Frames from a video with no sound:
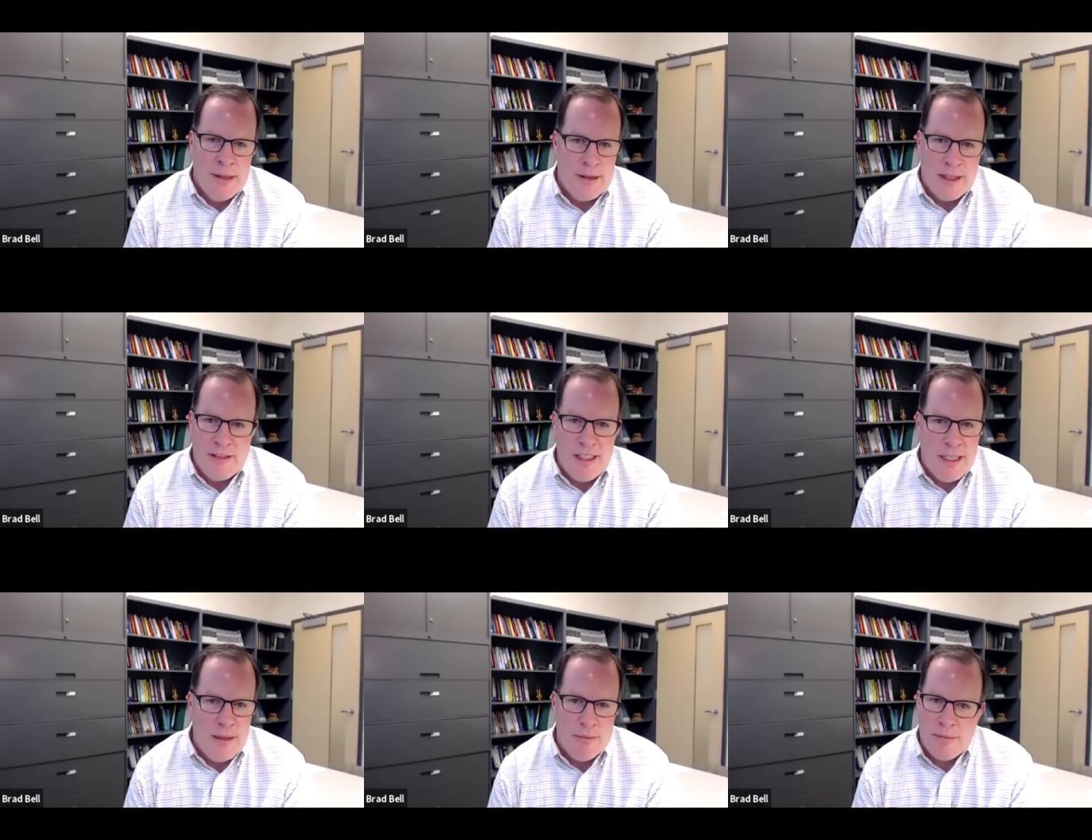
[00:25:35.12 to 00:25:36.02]
the
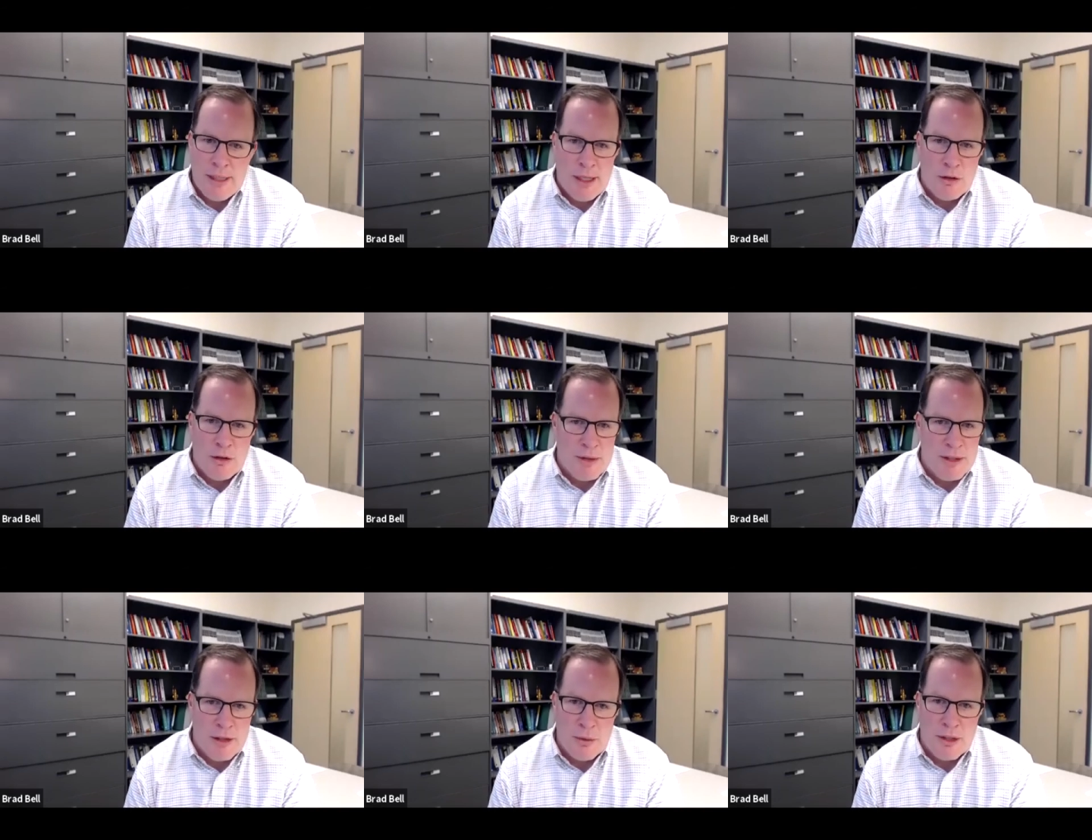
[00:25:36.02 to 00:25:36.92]
team, and
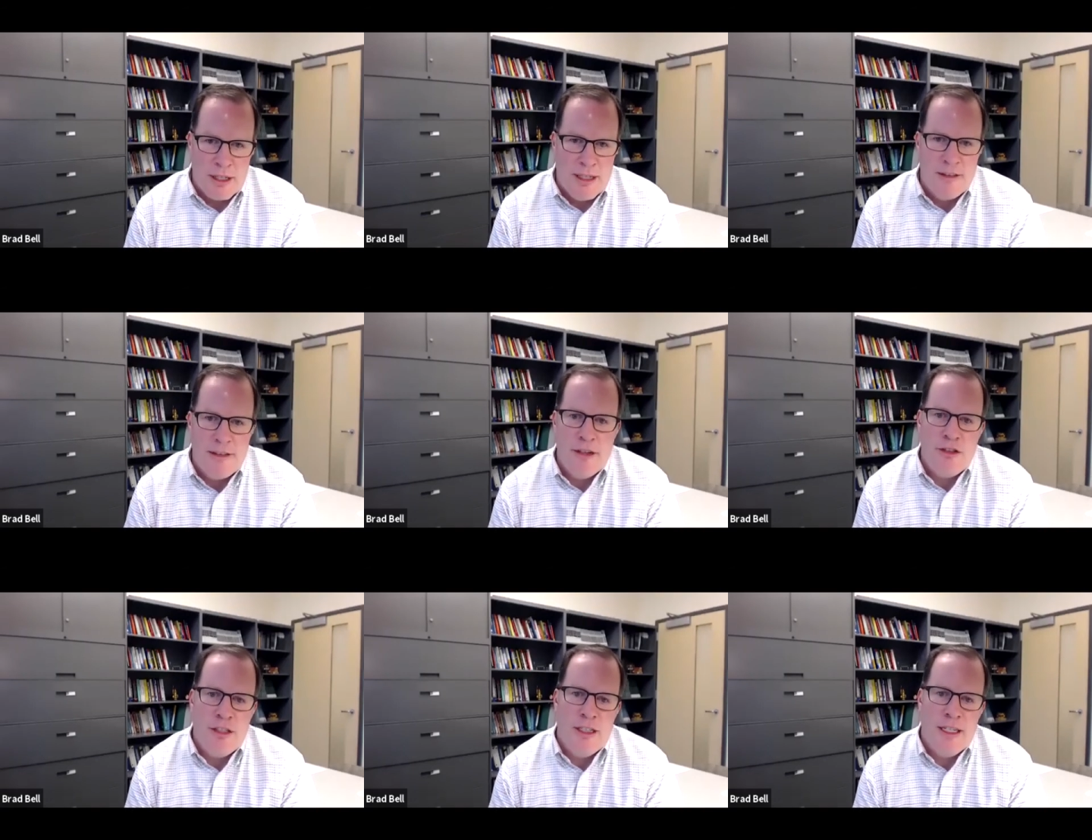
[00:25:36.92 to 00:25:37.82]
ultimately the
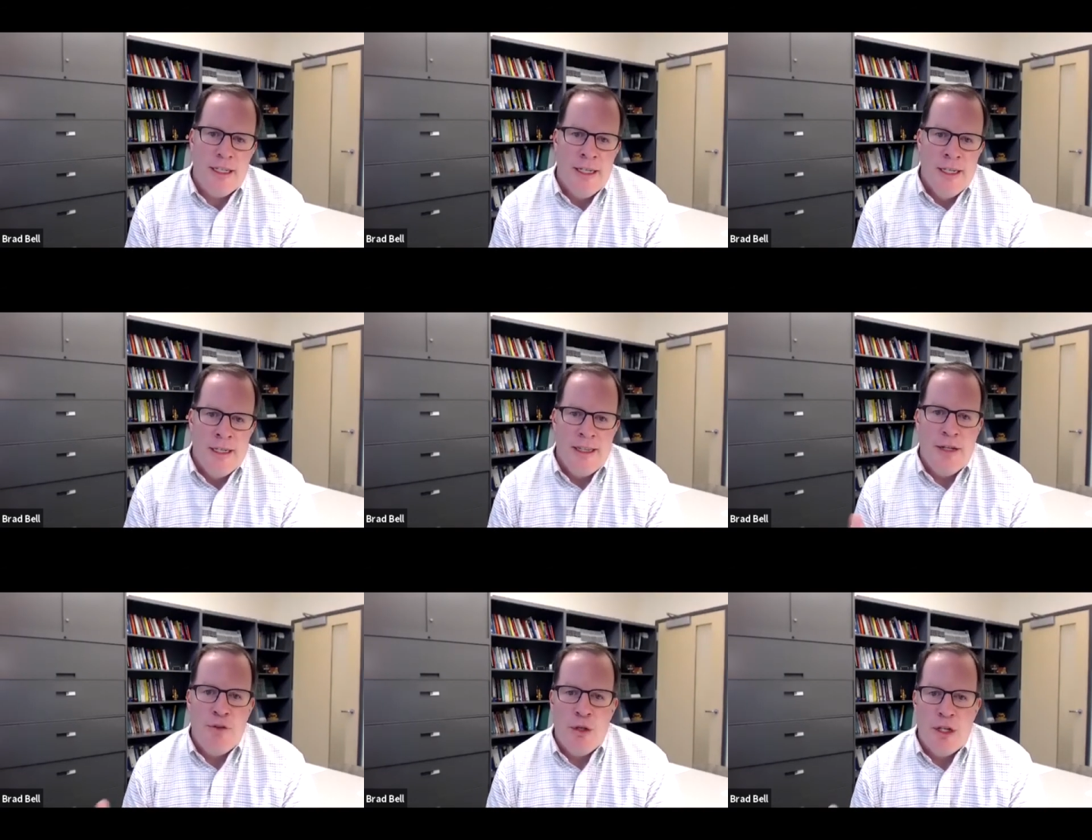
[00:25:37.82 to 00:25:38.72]
organization? And I think
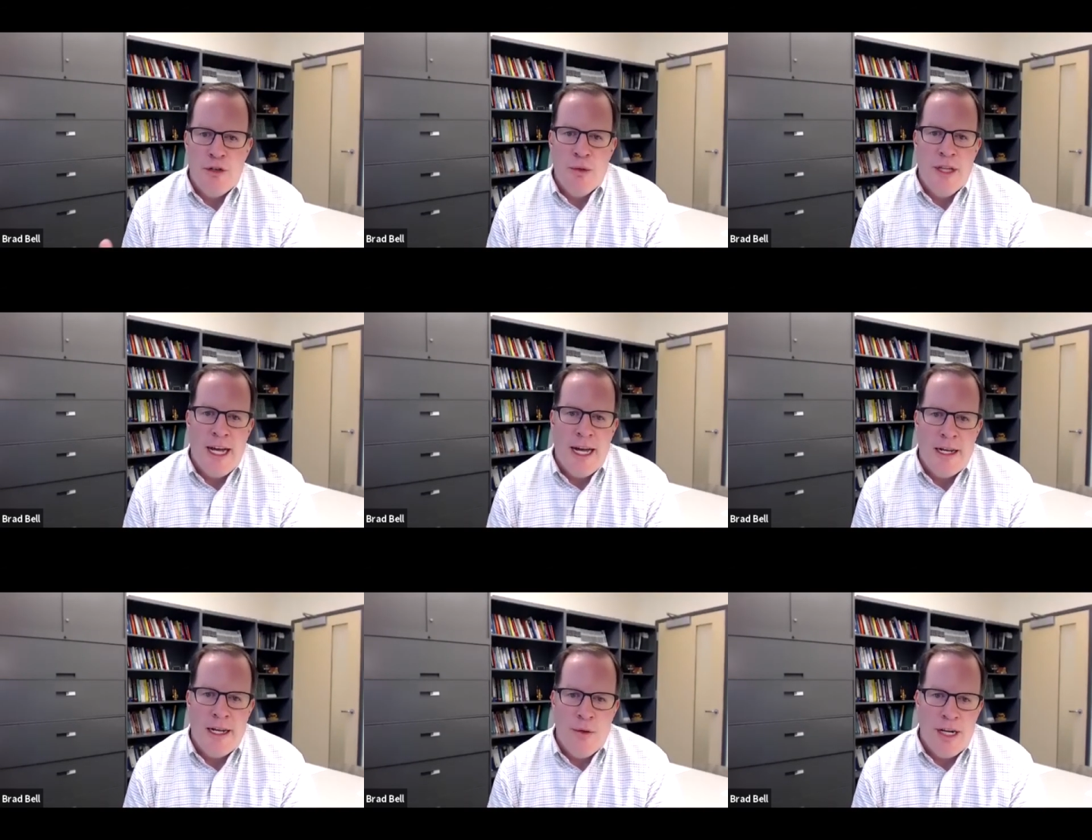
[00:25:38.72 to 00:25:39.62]
if you can do that
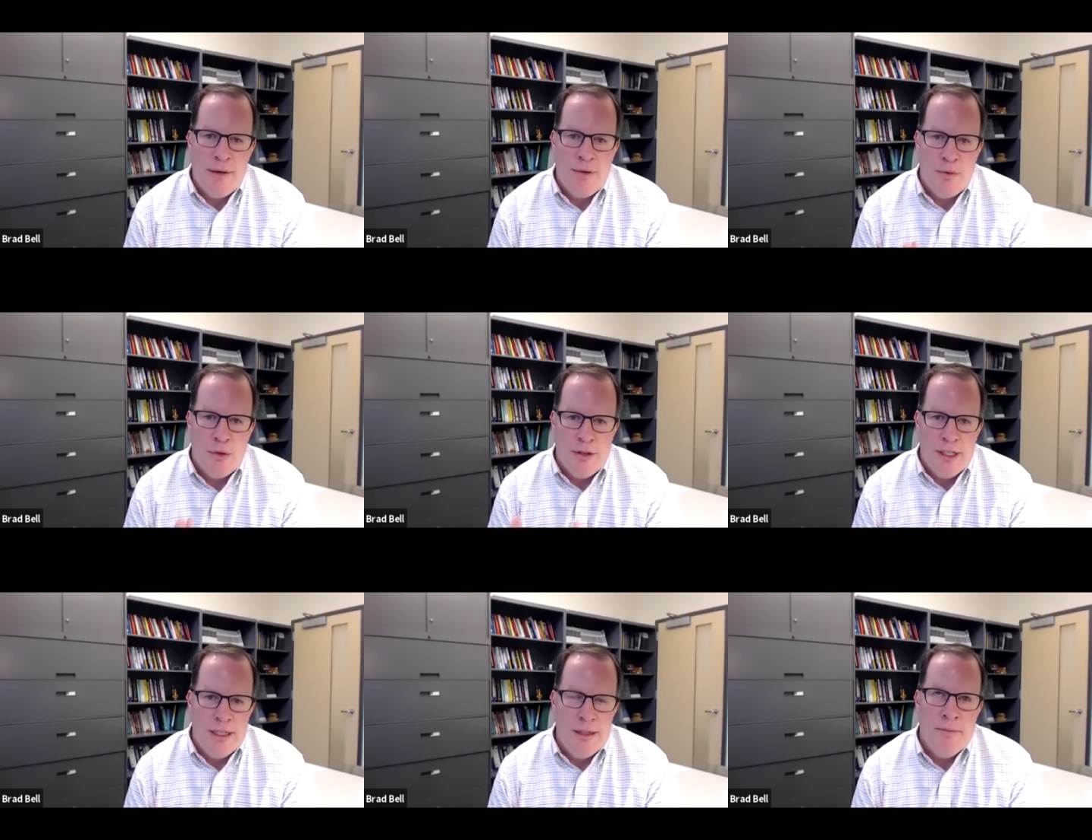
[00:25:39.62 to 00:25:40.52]
and you have a
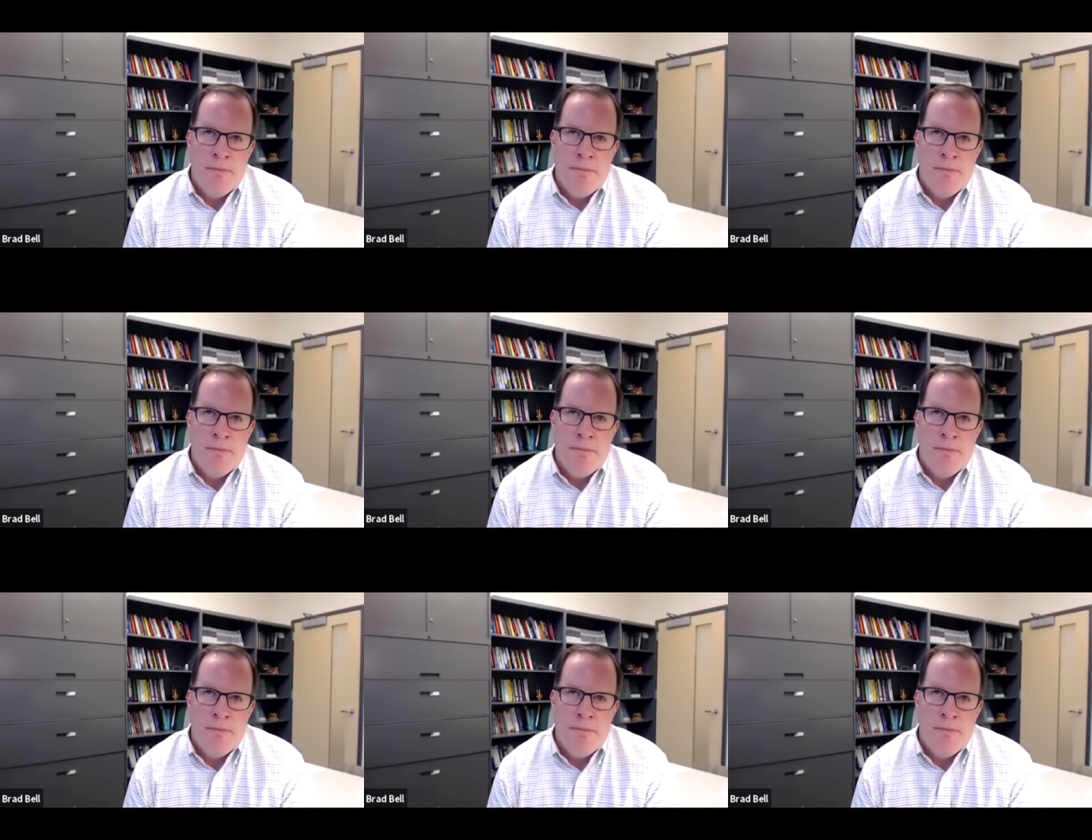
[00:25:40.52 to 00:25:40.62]
really